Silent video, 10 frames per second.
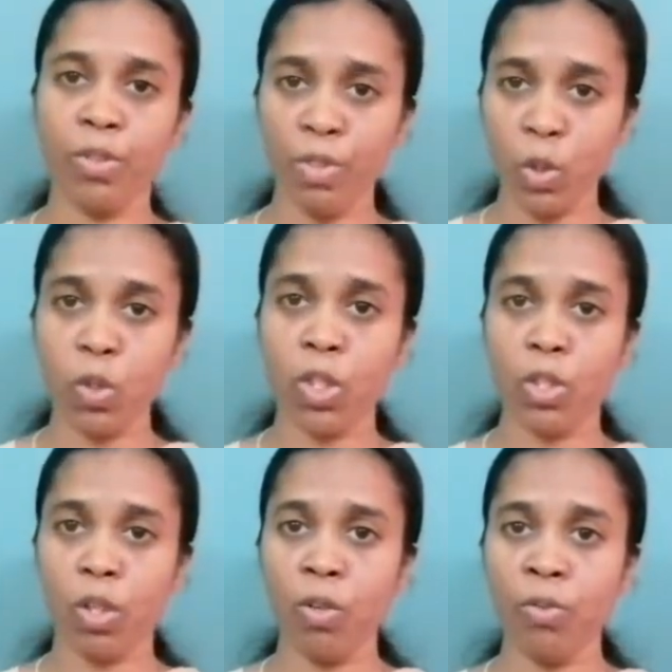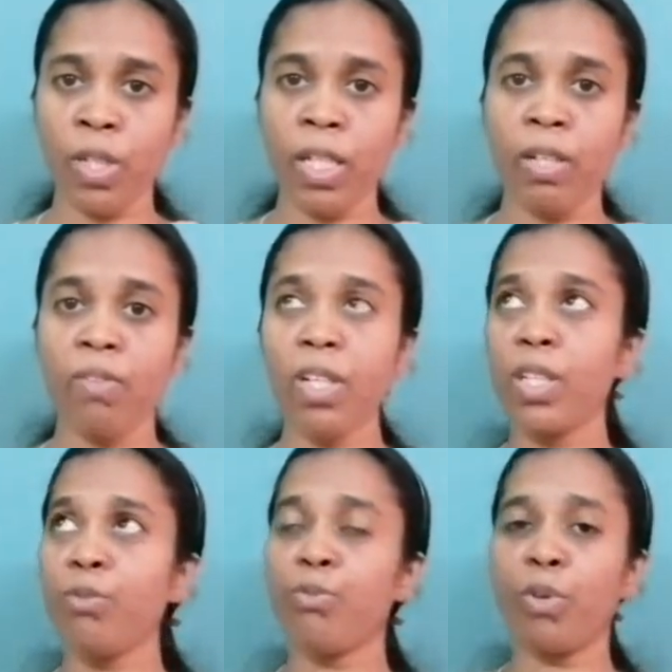switch it off, will
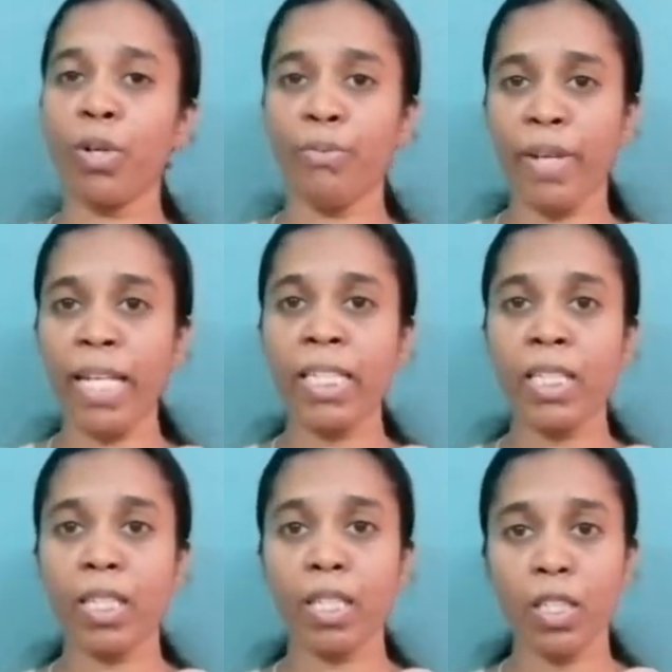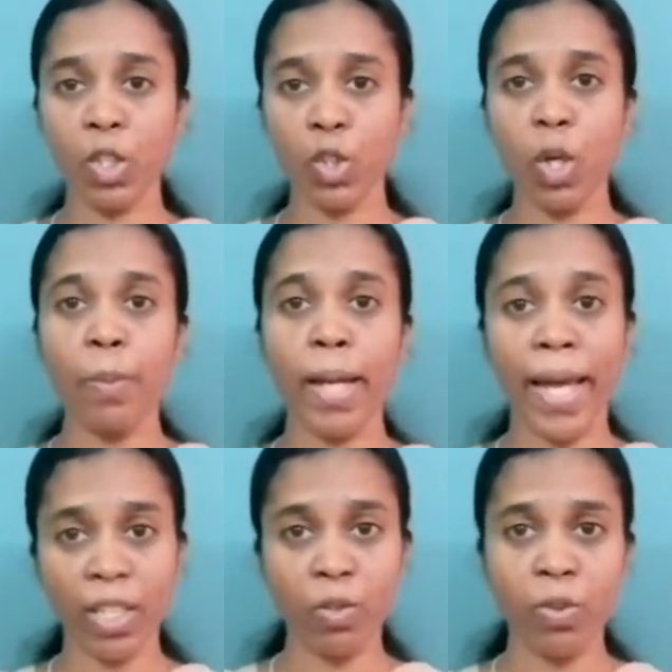the fan stop
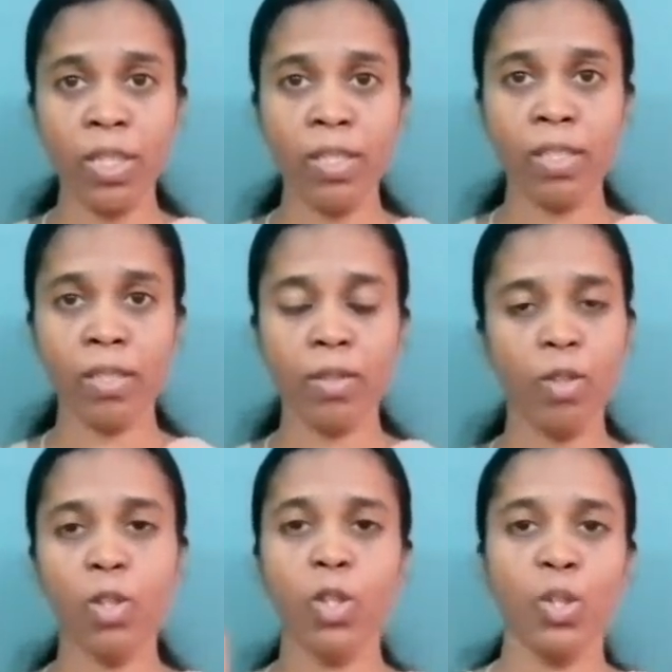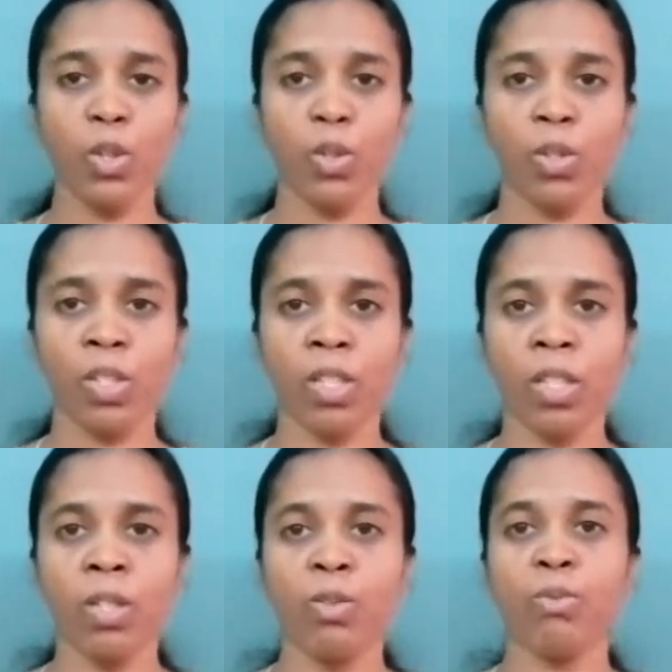at once? No.
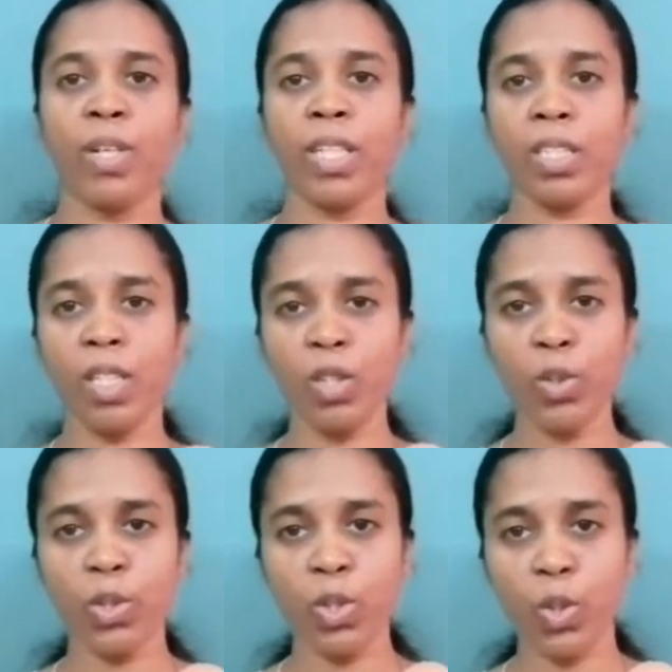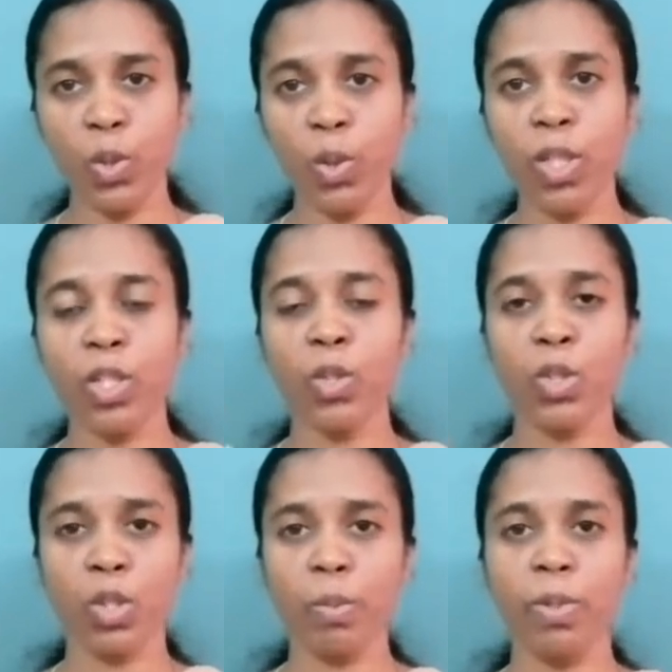Fan still goes slowly to
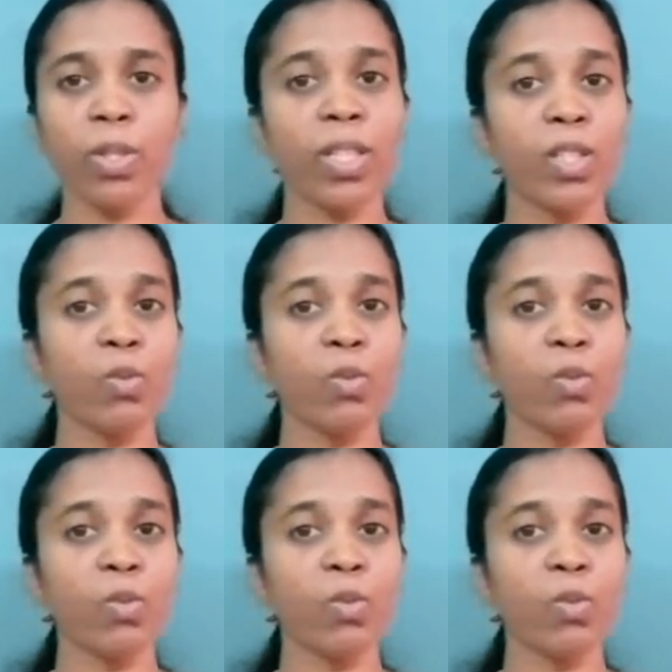stop because